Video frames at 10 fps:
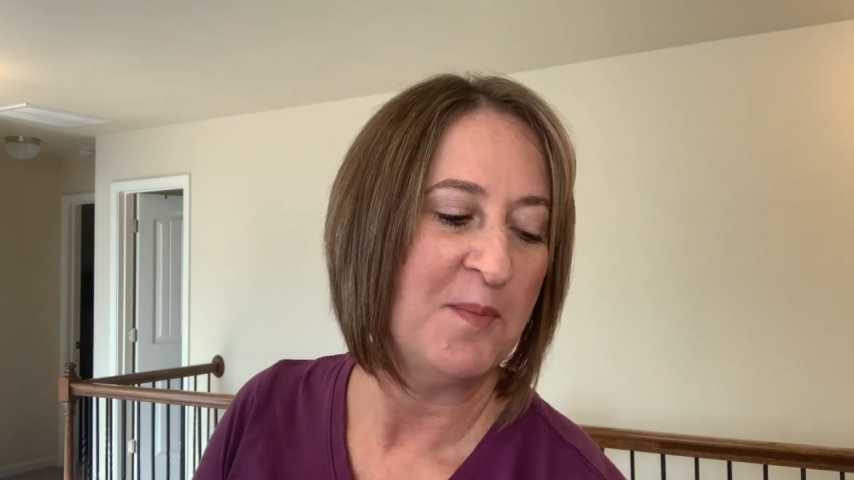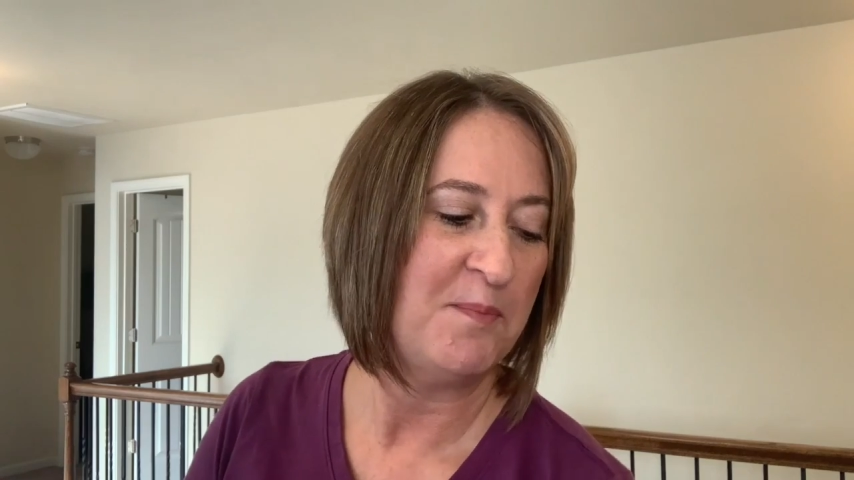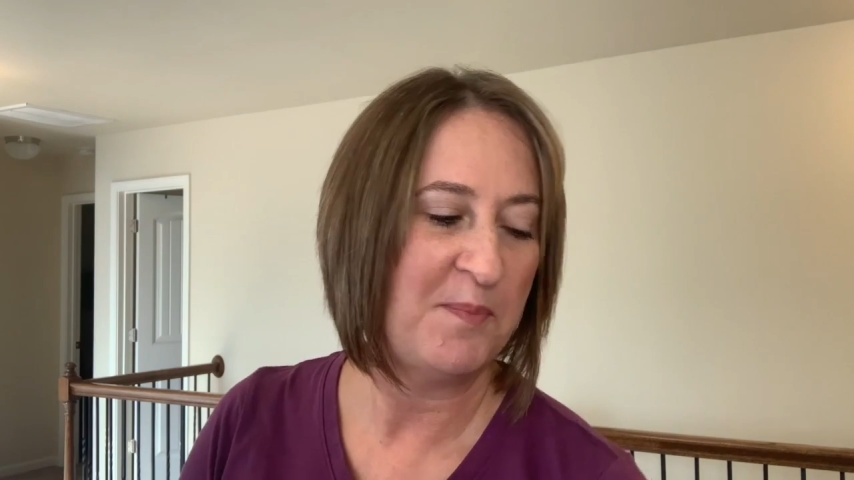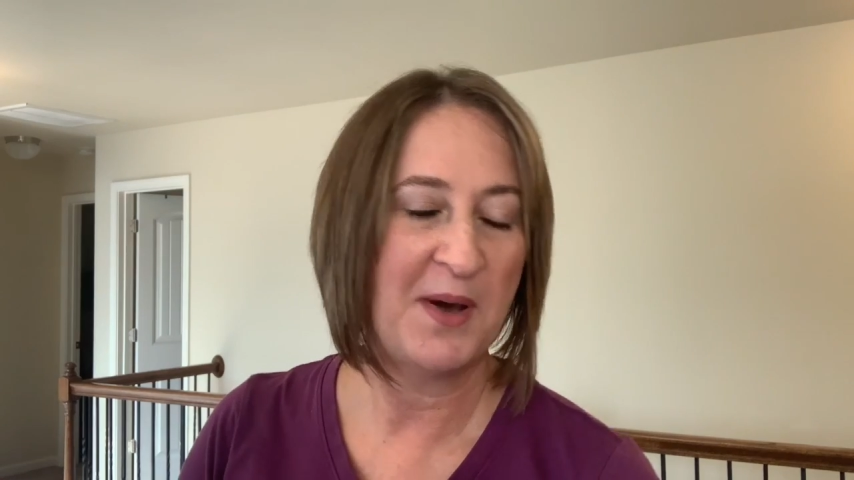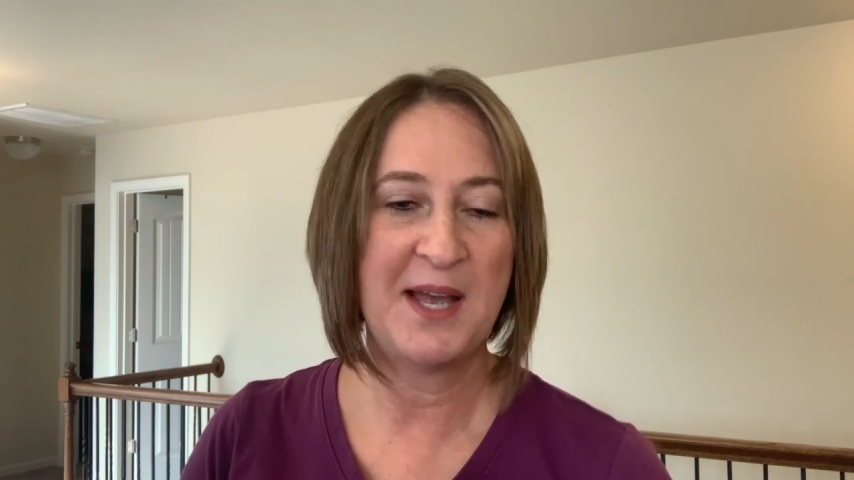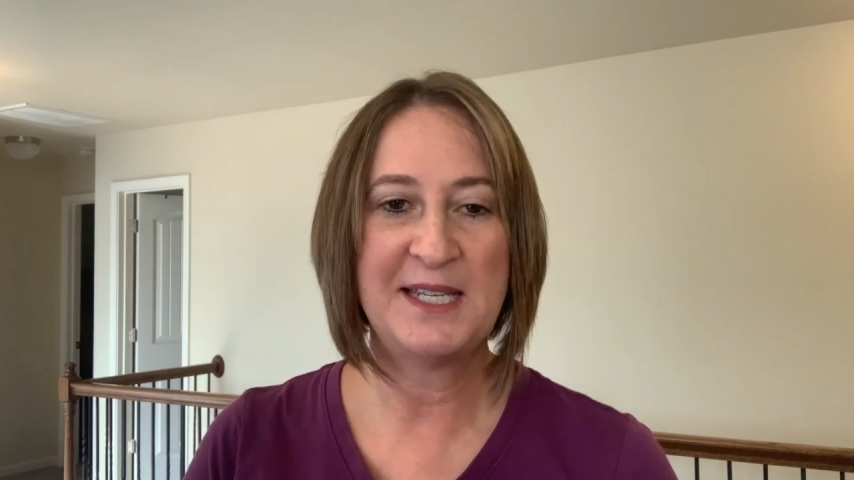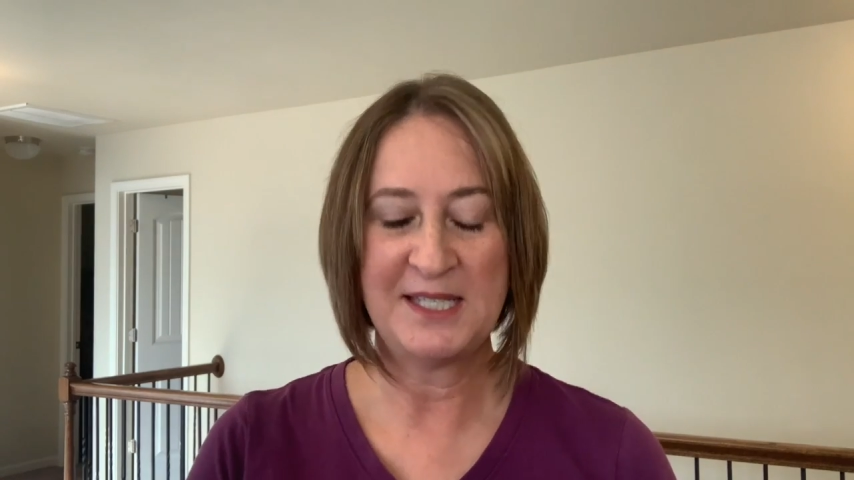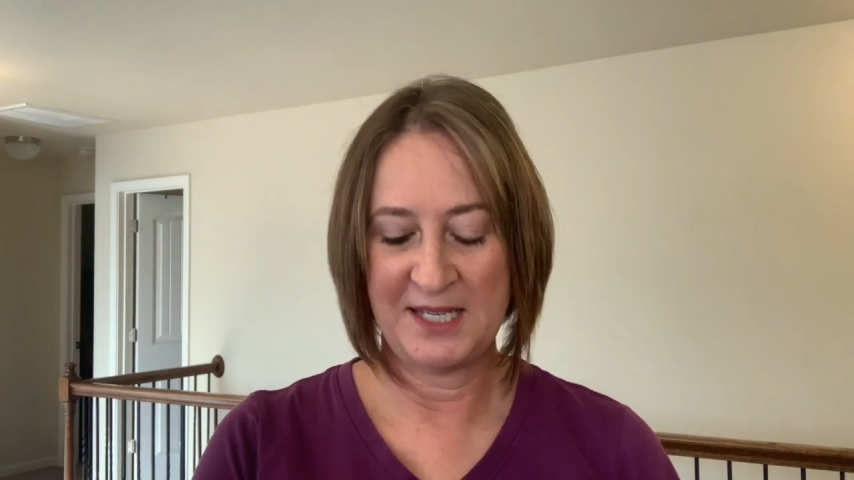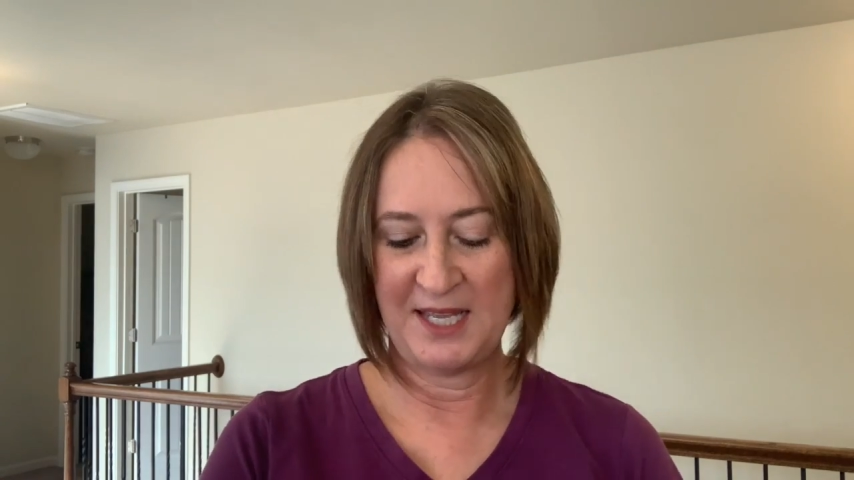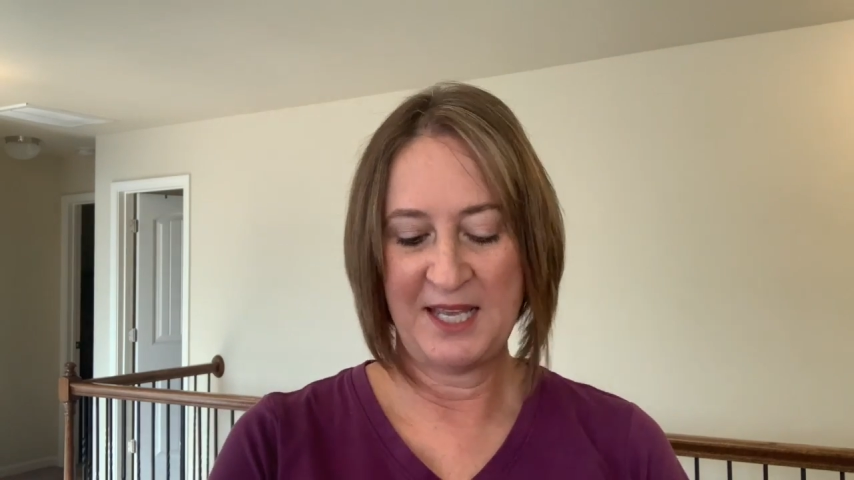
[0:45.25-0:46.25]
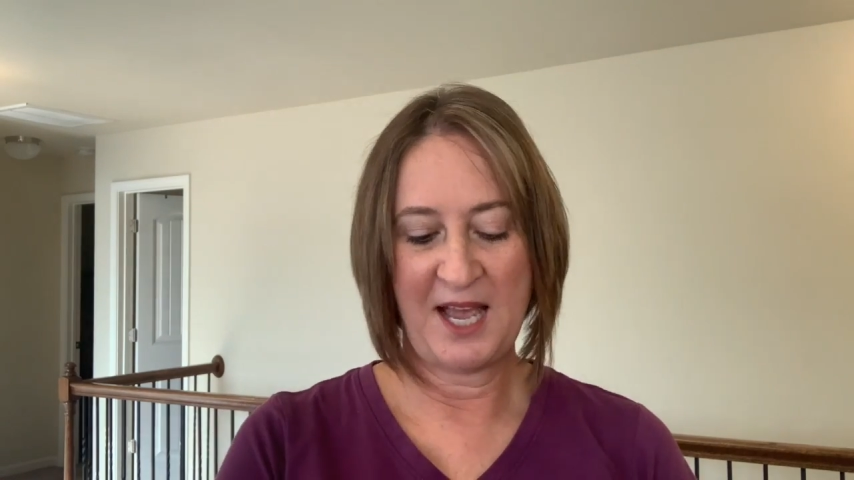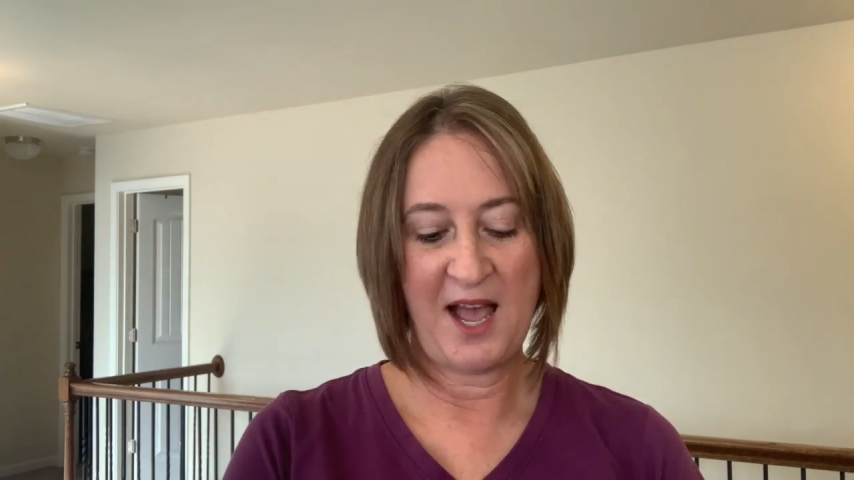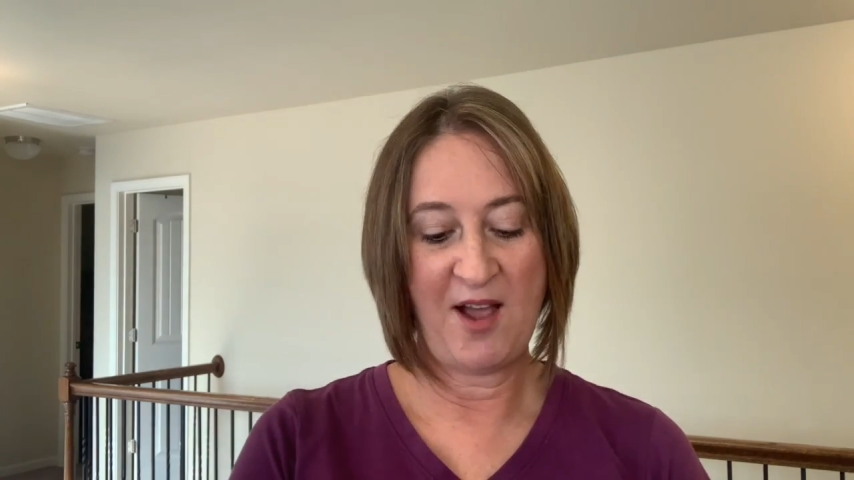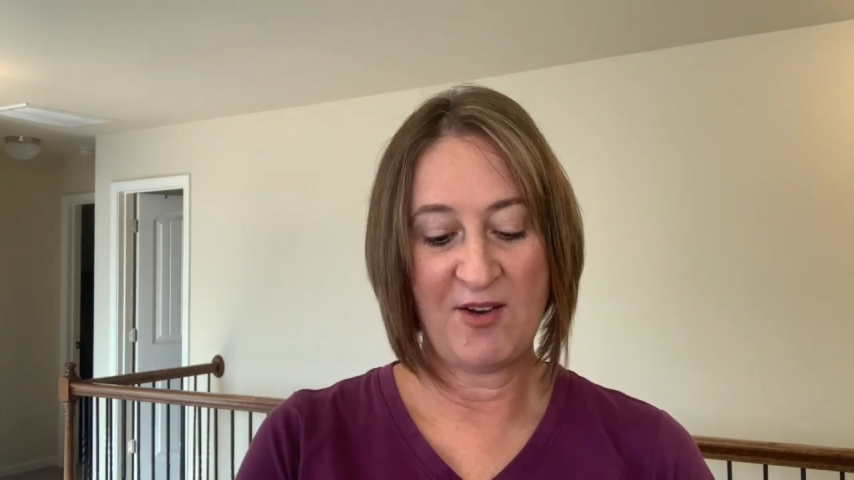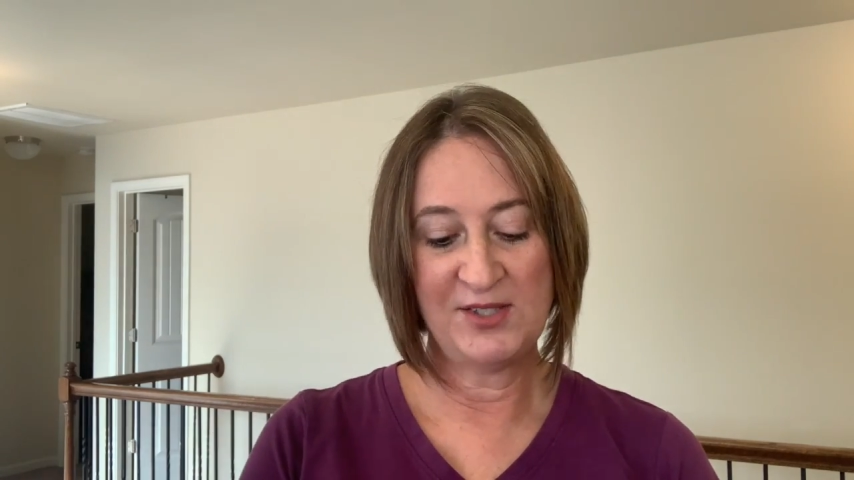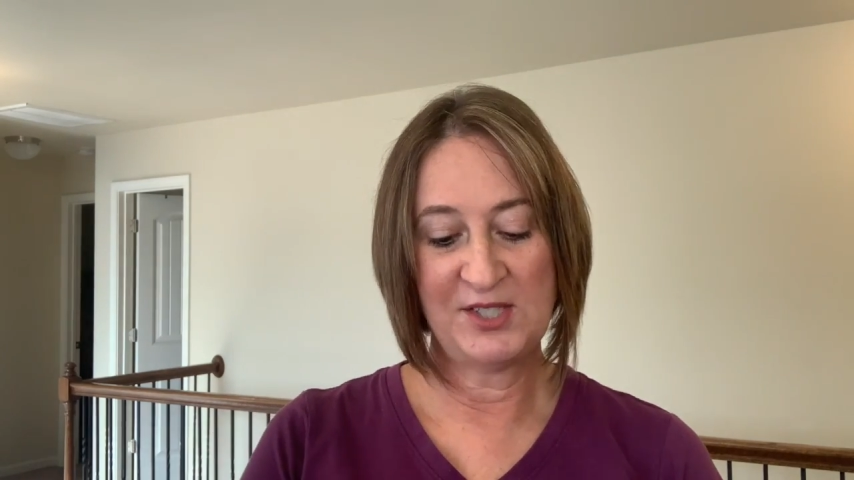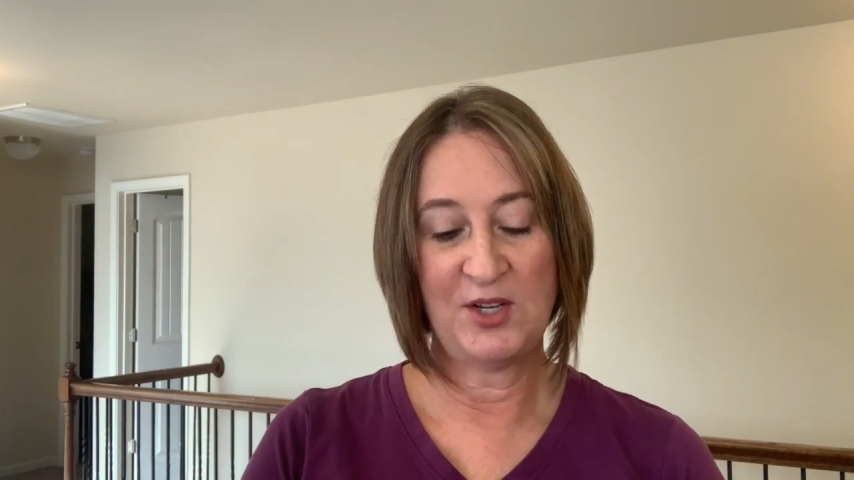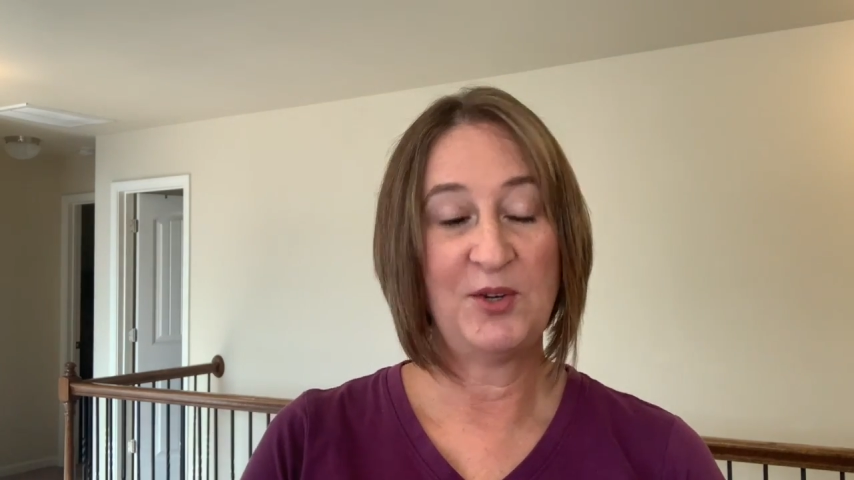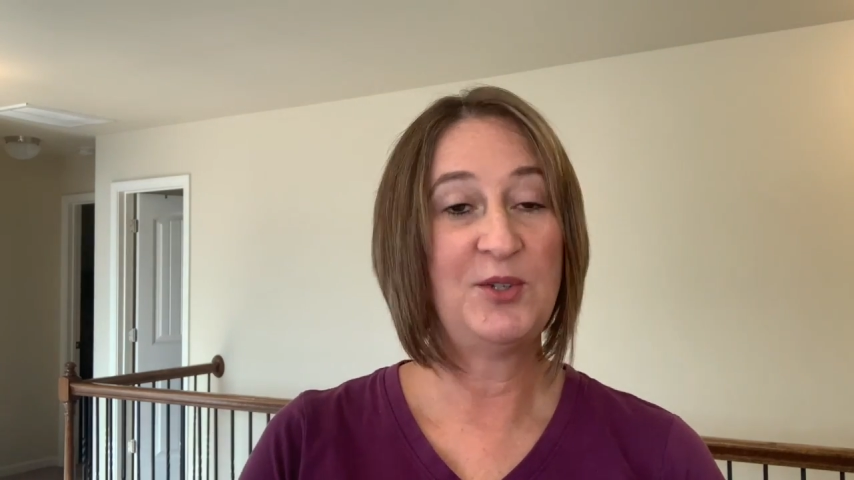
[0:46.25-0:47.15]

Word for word: but I also,